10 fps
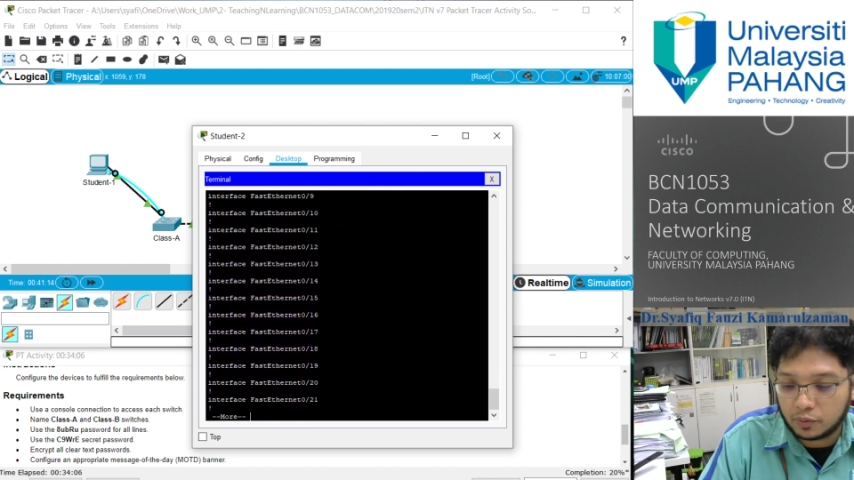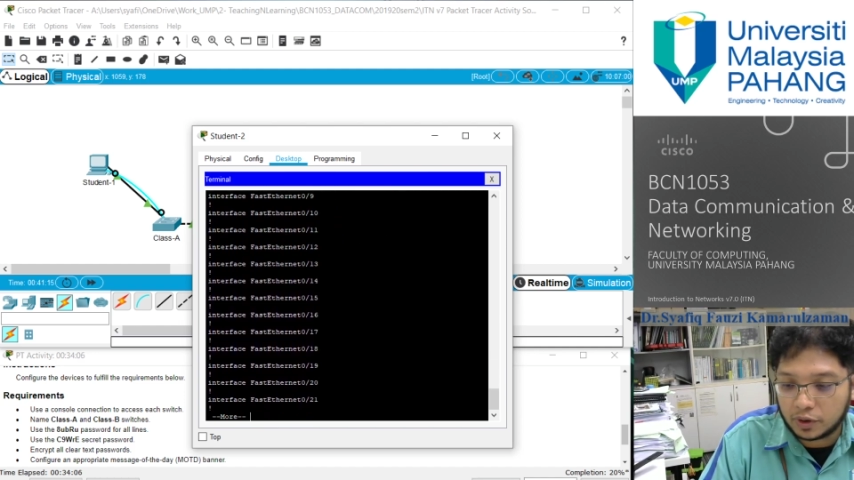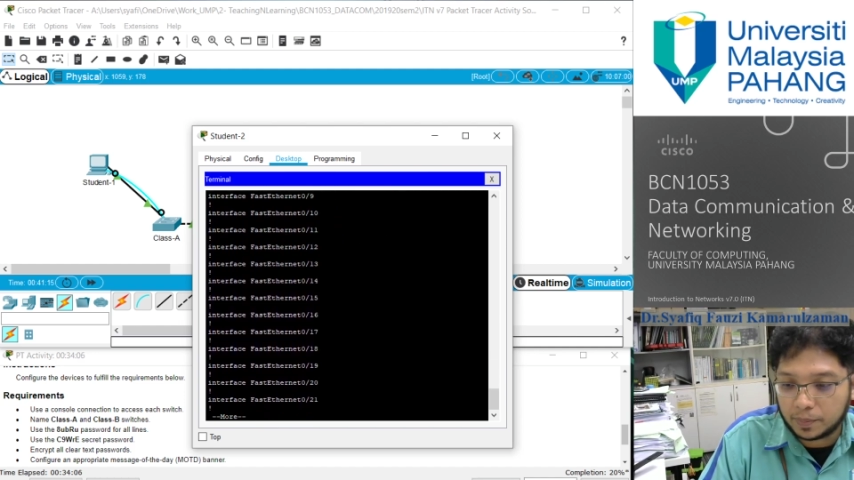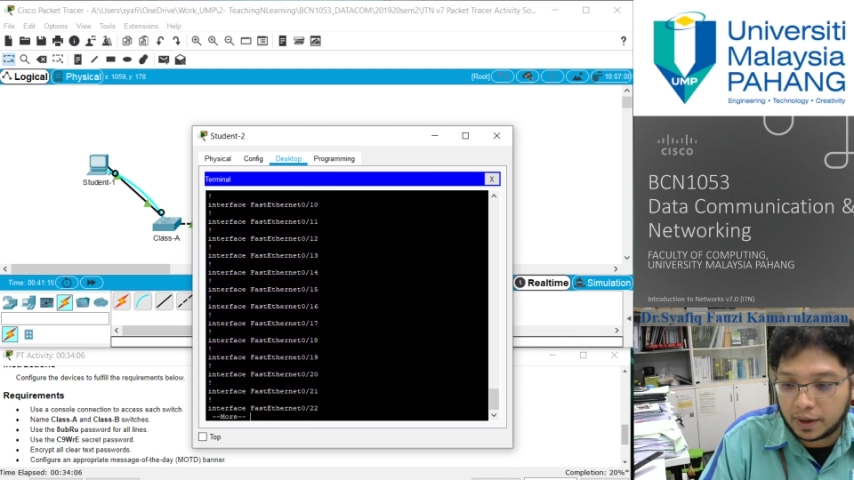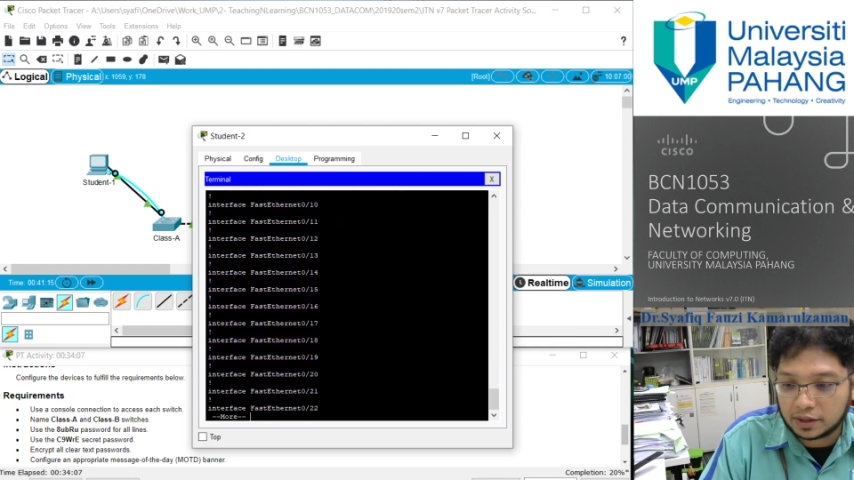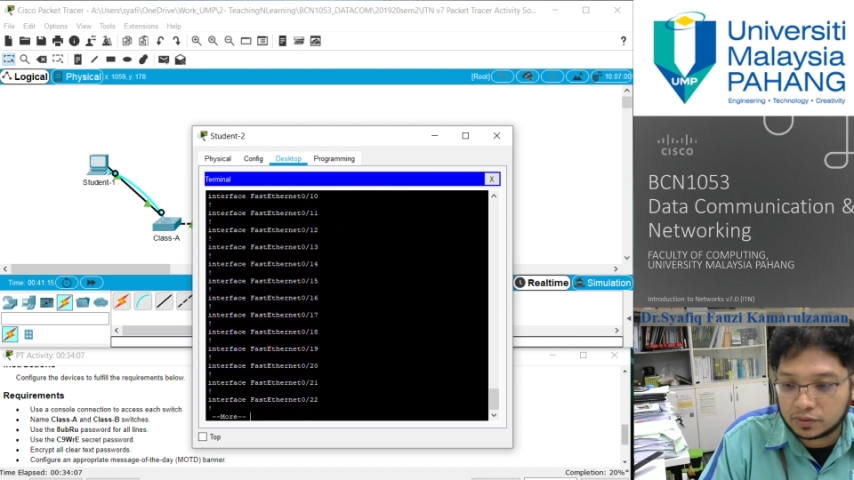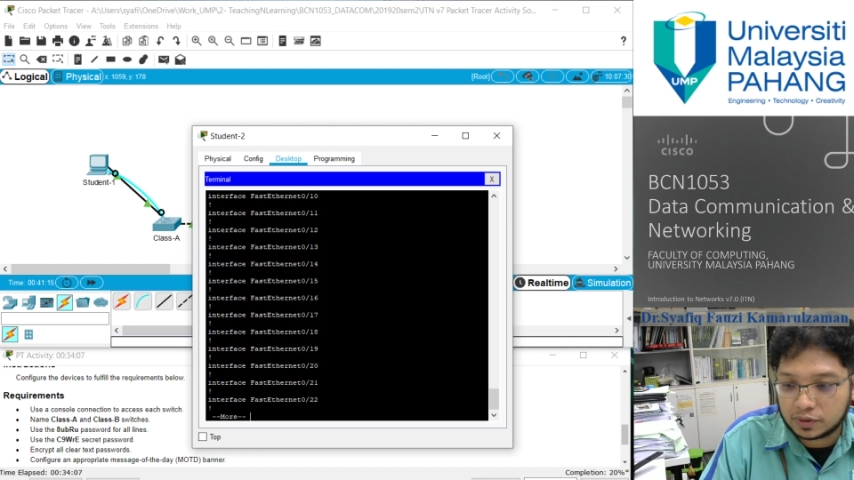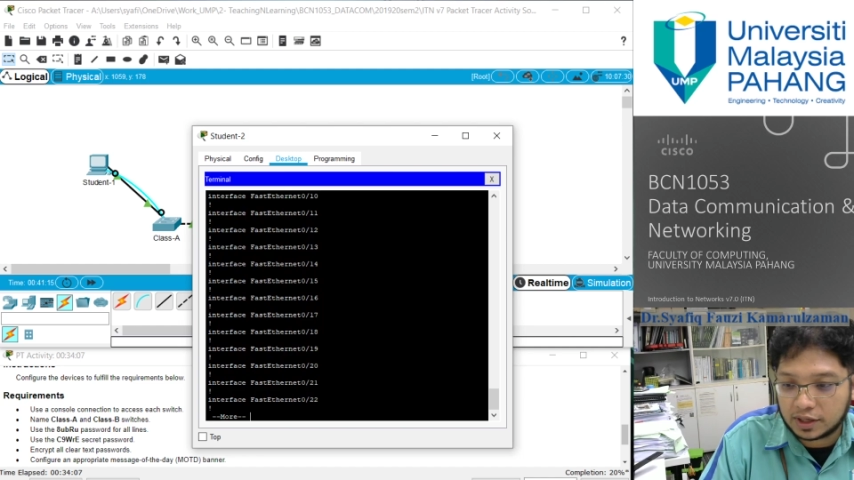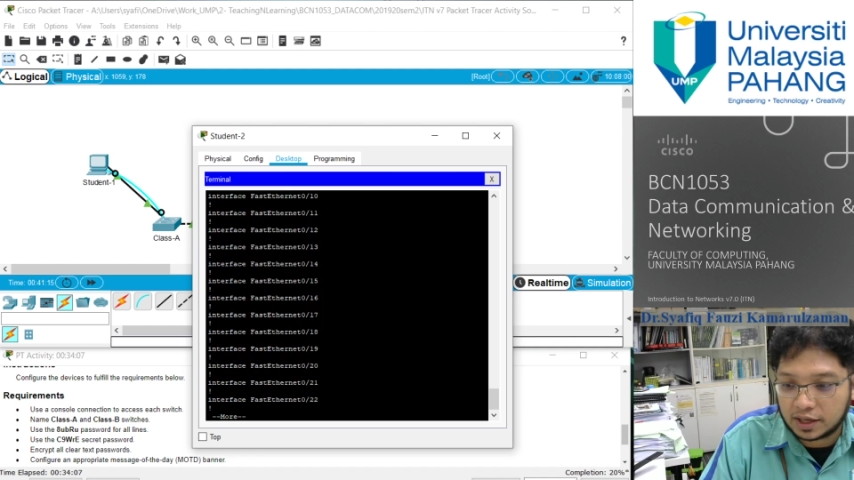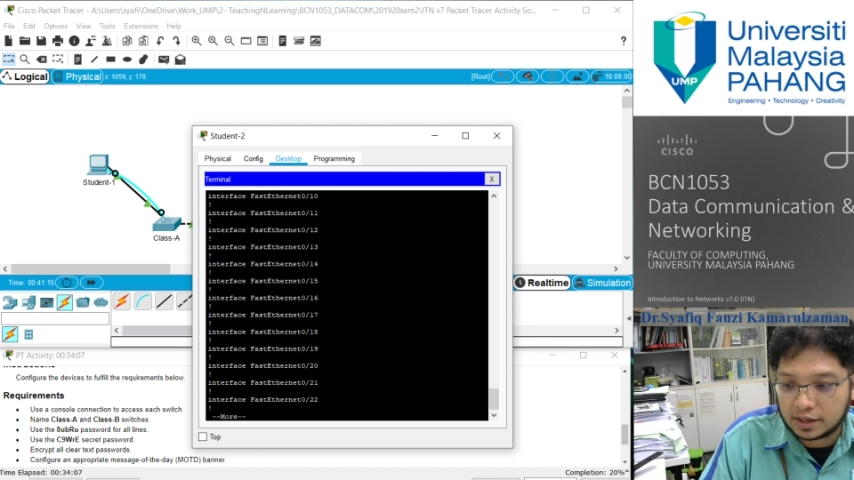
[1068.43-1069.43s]
with
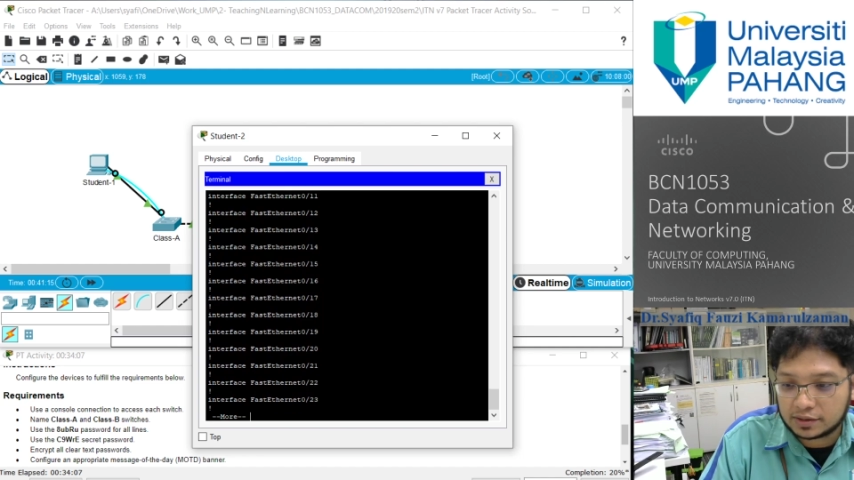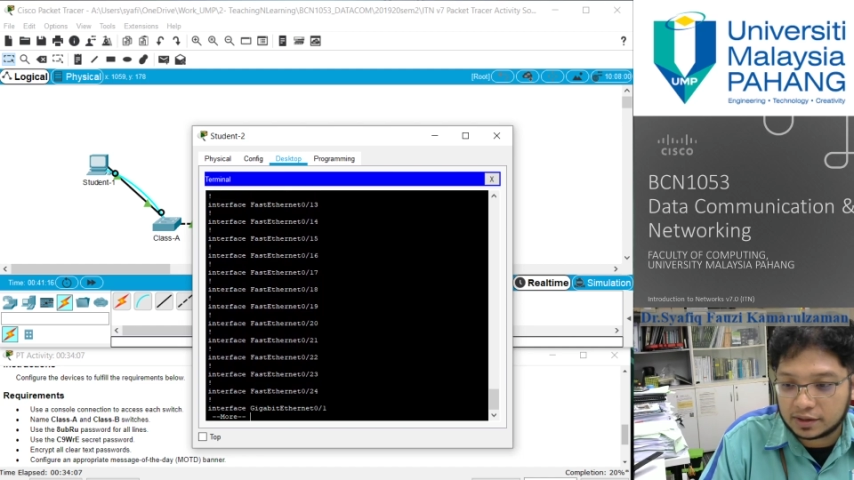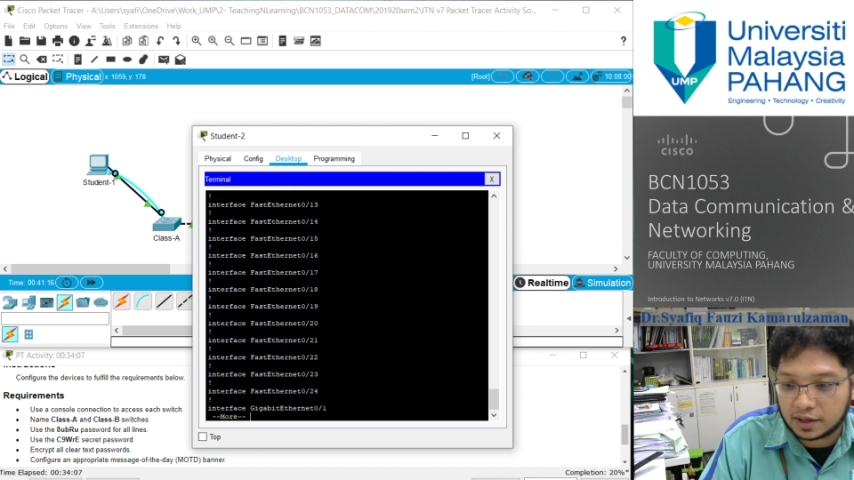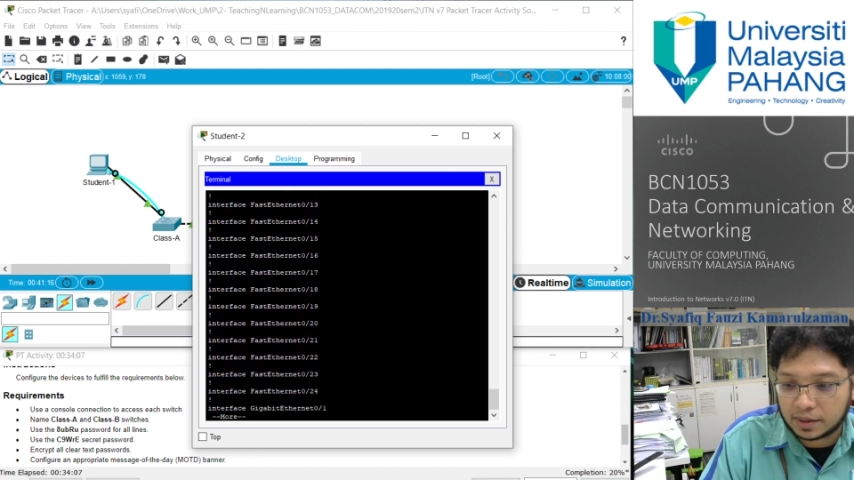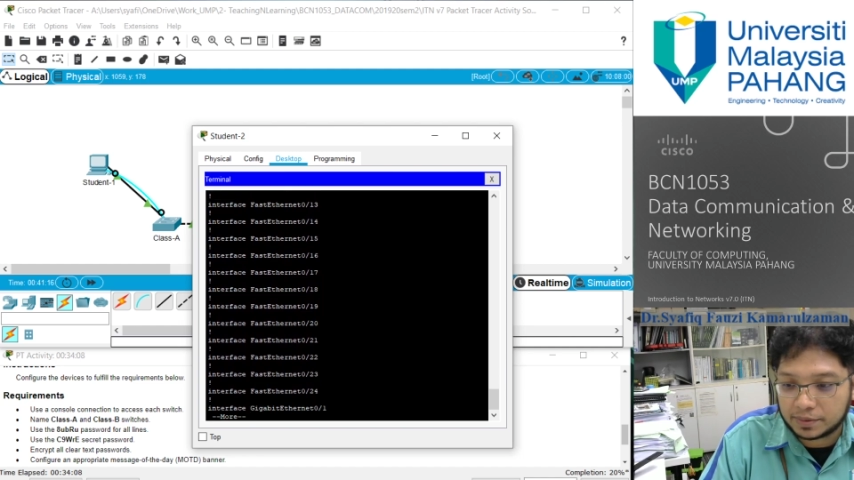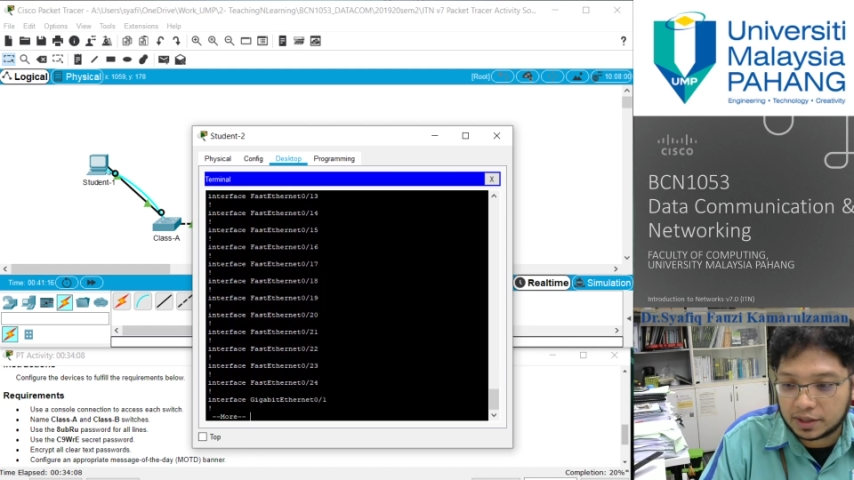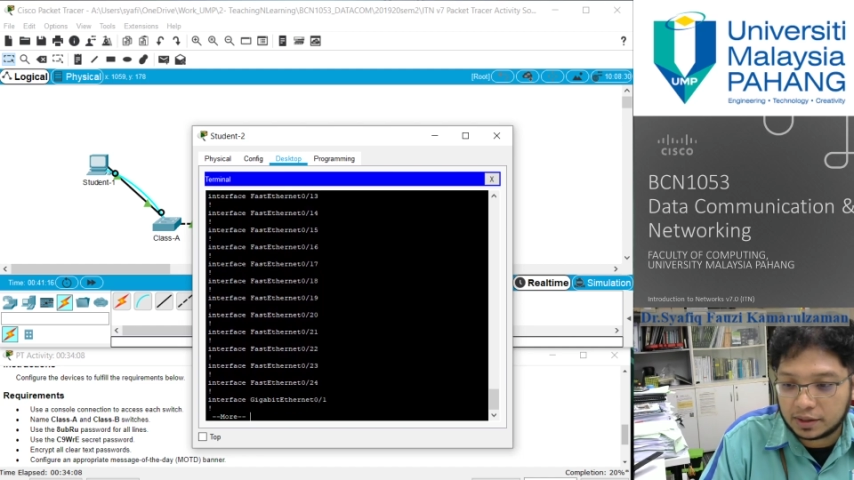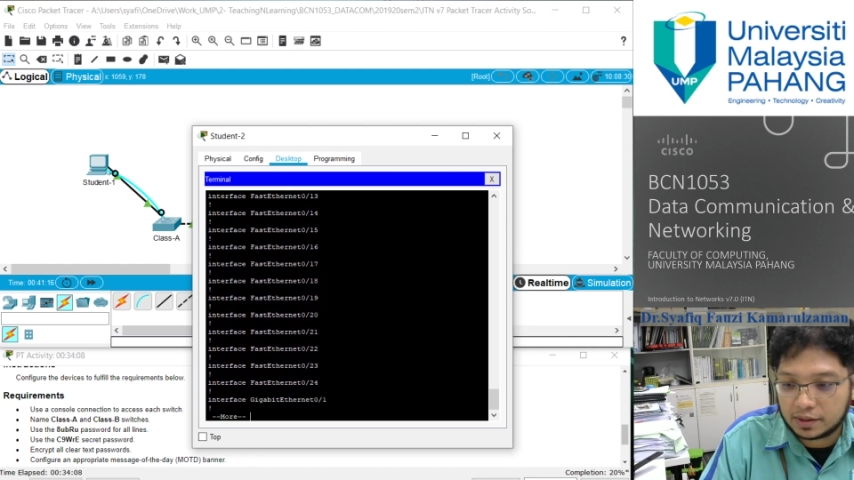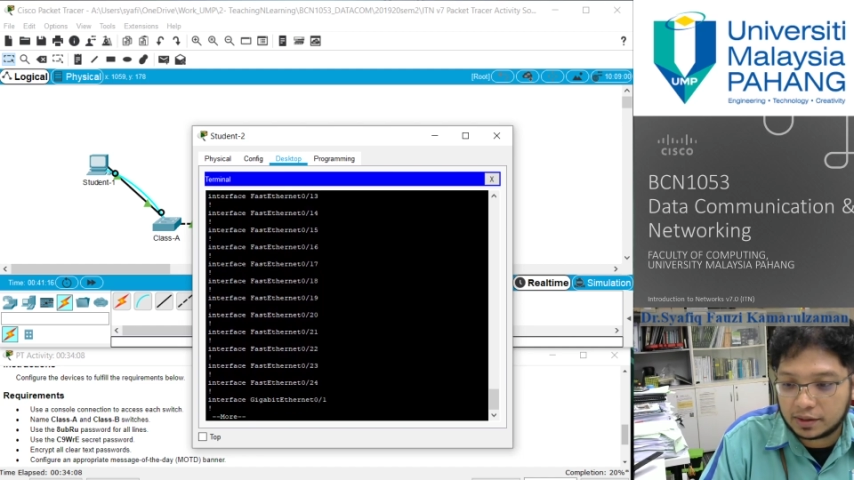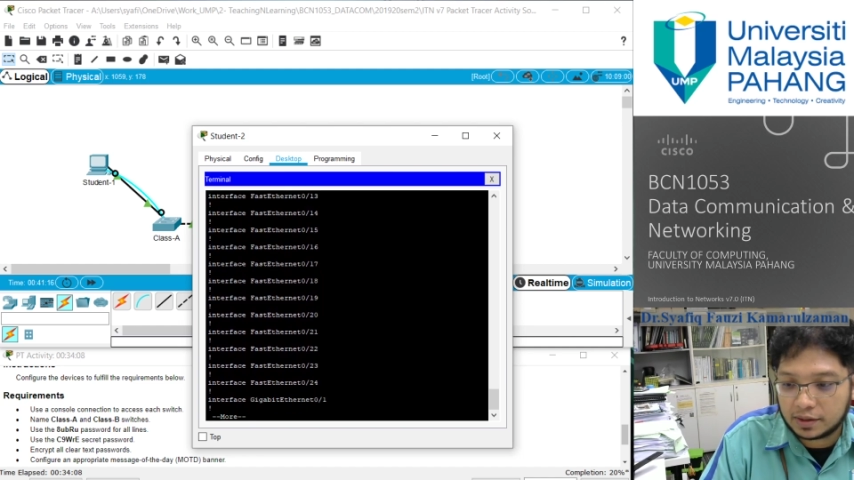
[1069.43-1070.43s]
password that is
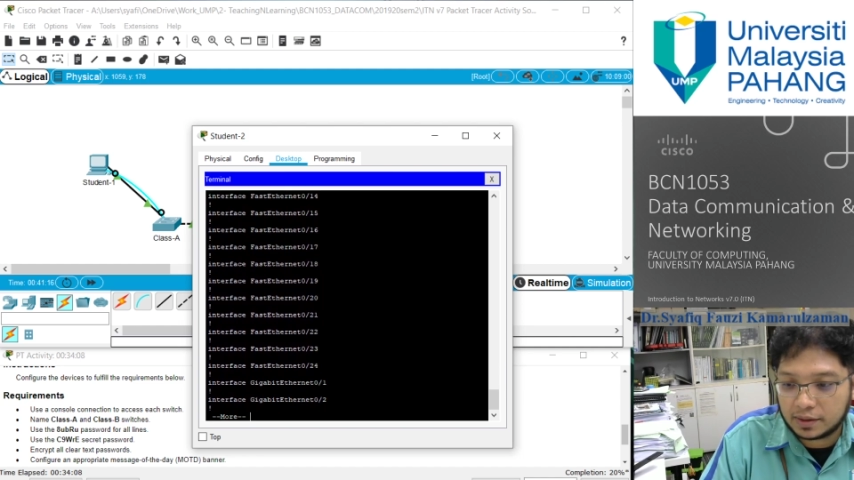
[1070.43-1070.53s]
encrypted.